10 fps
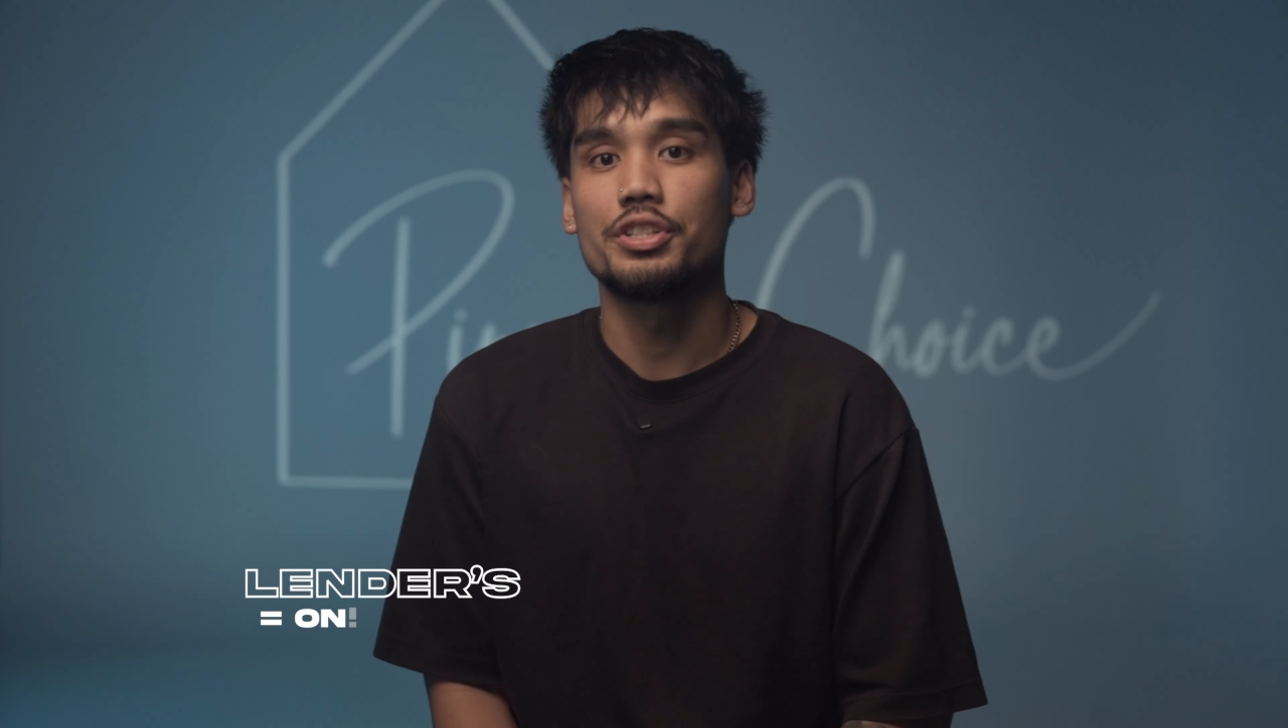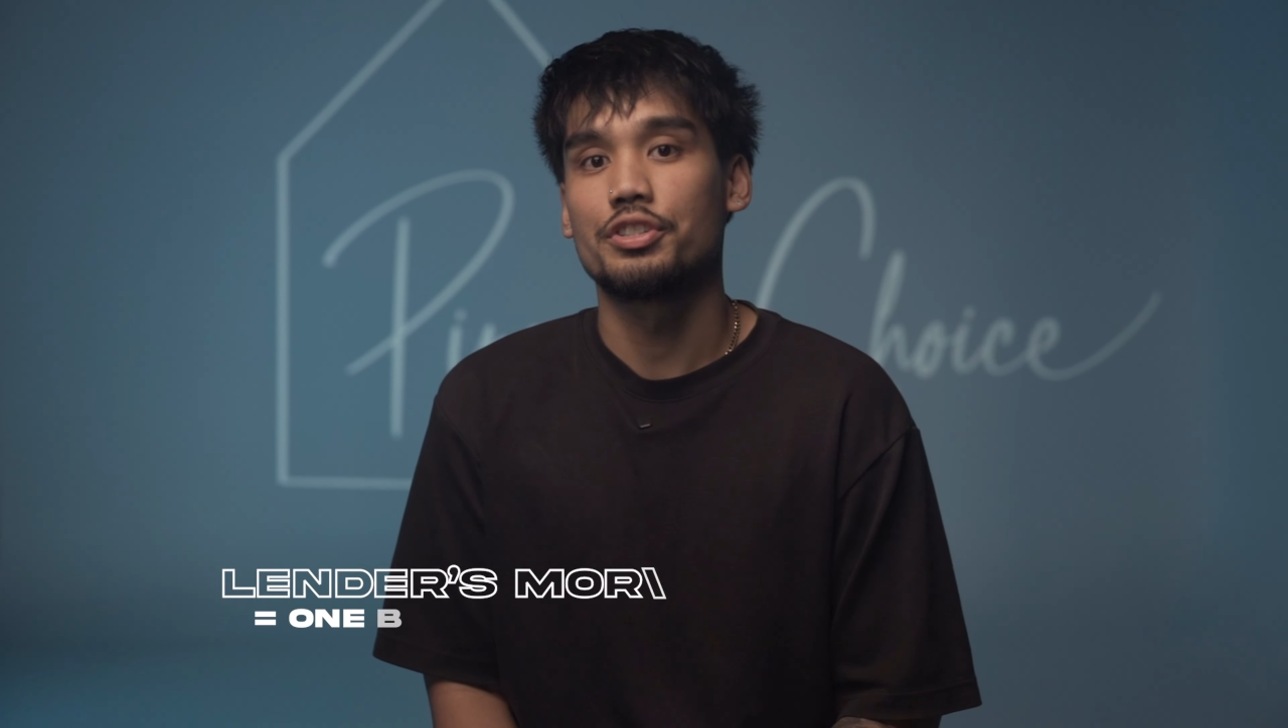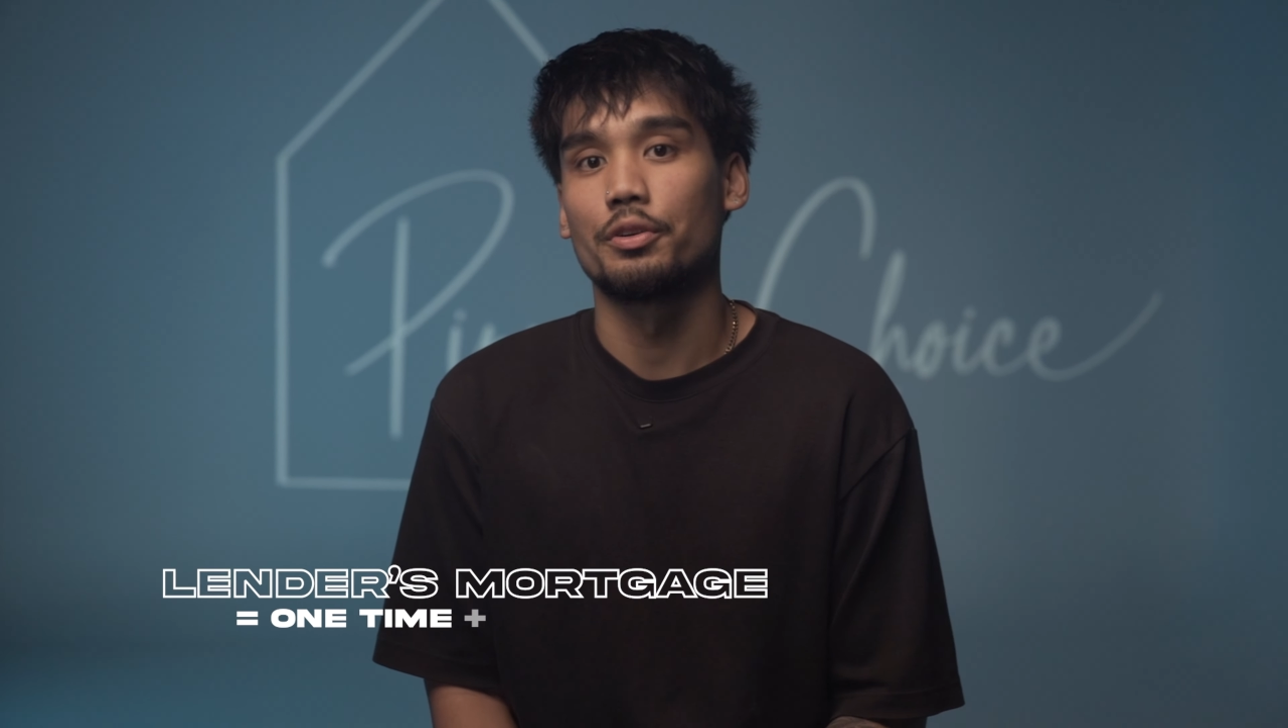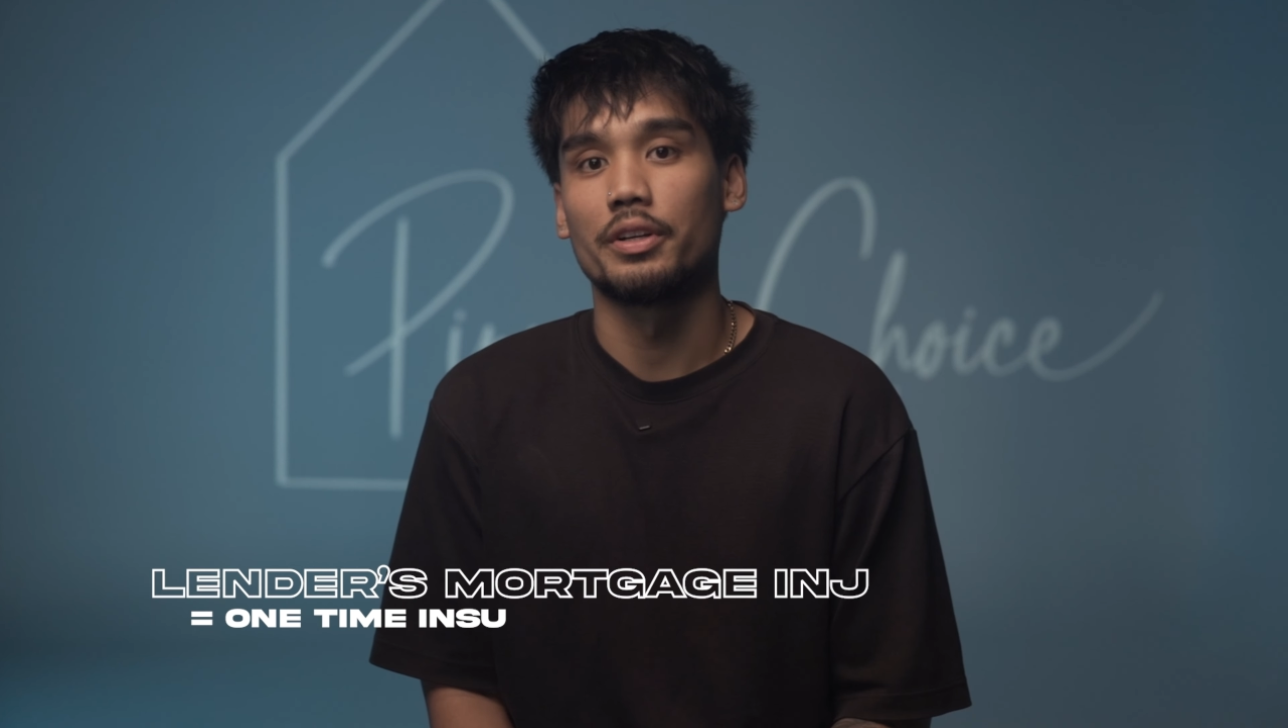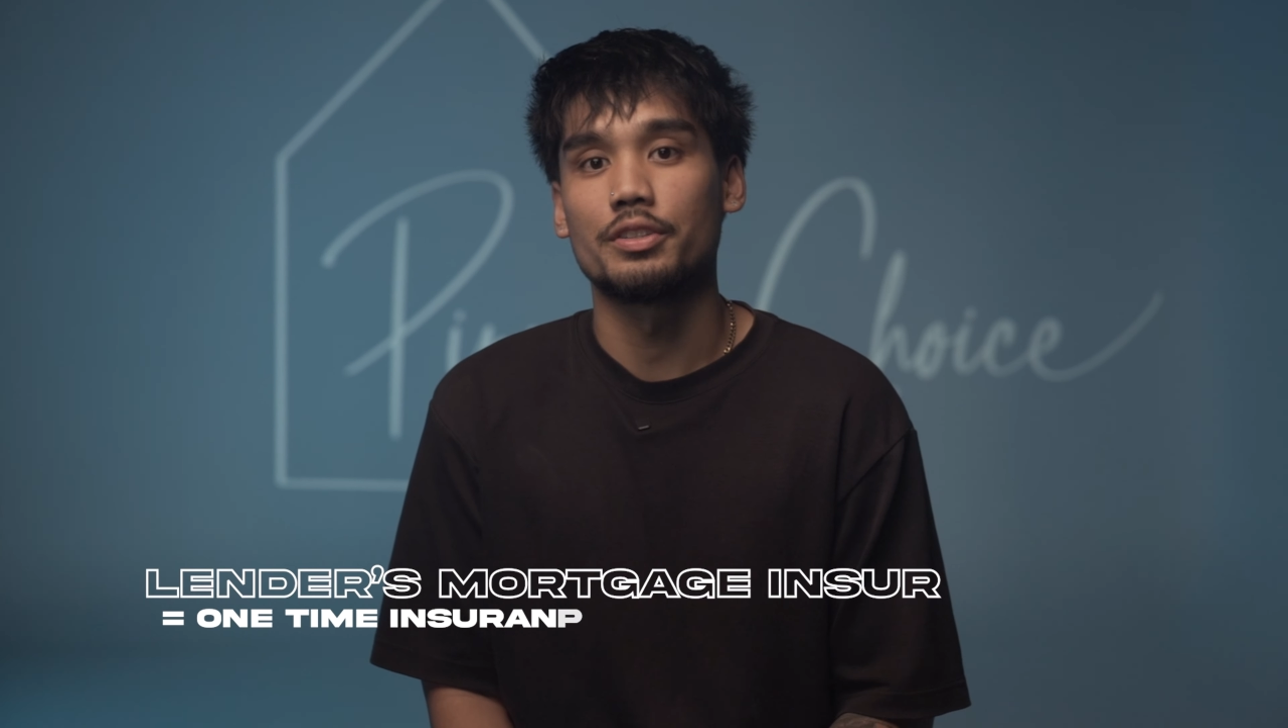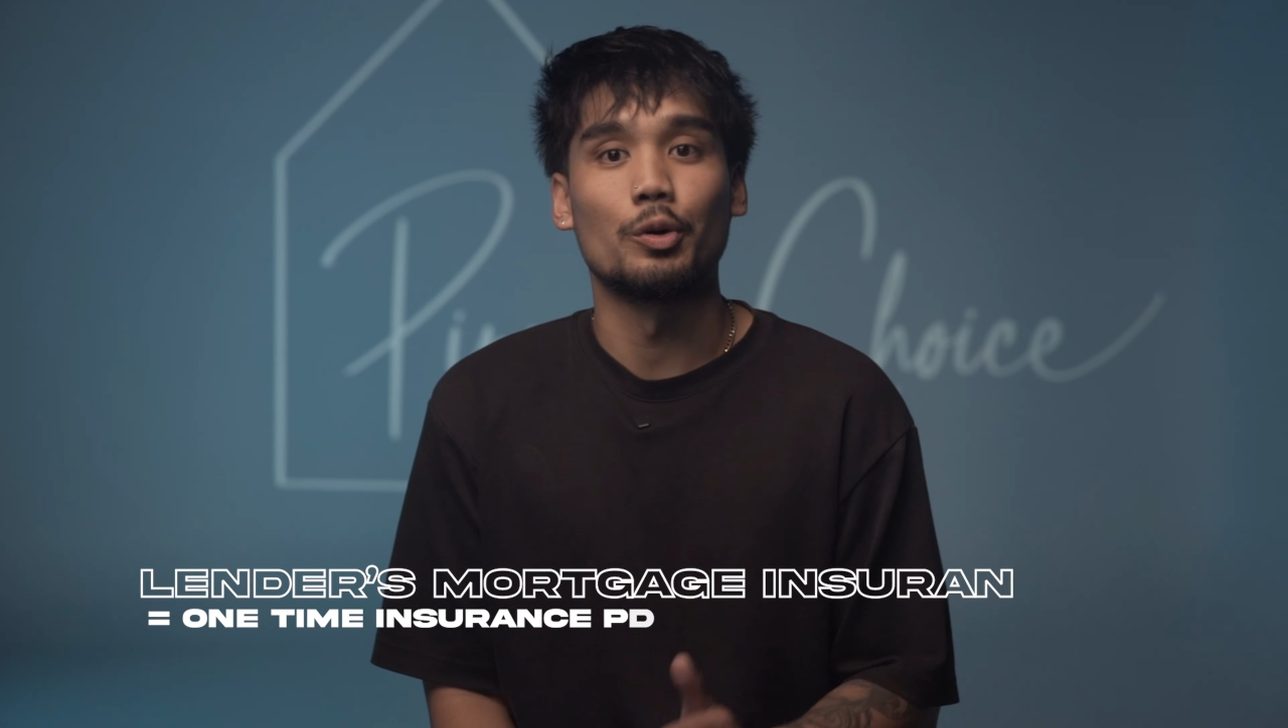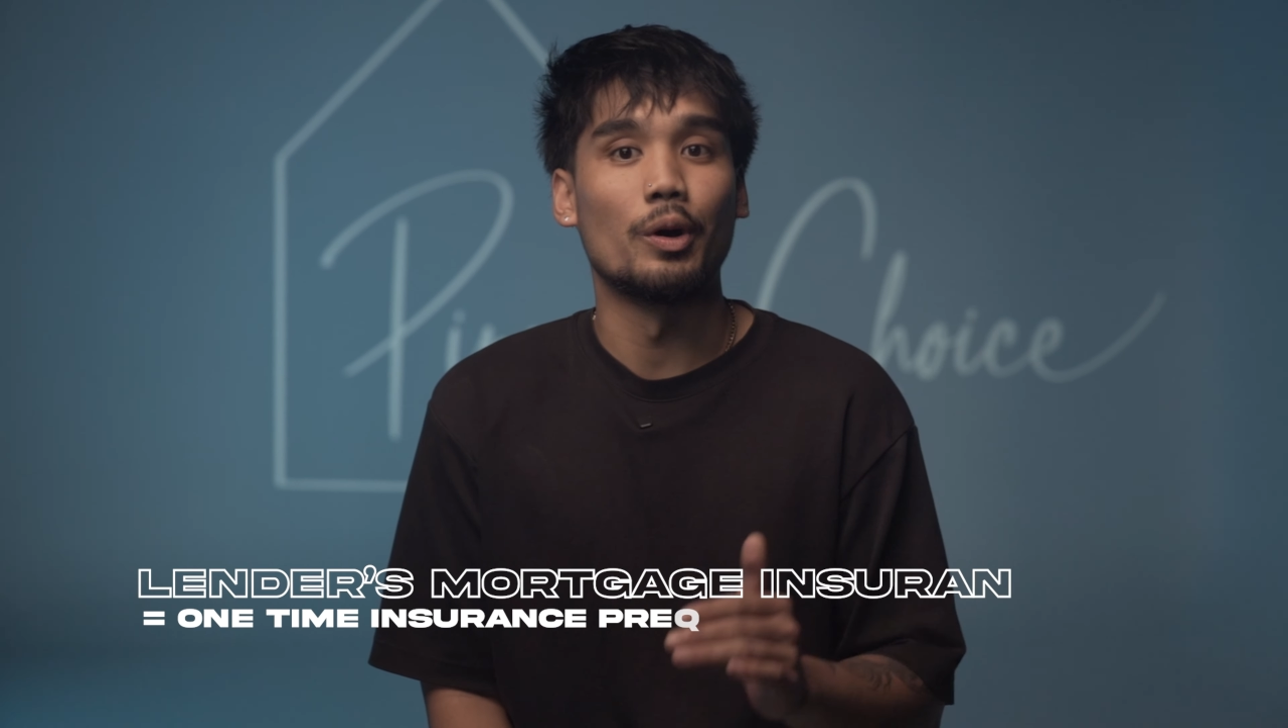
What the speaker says: insurance,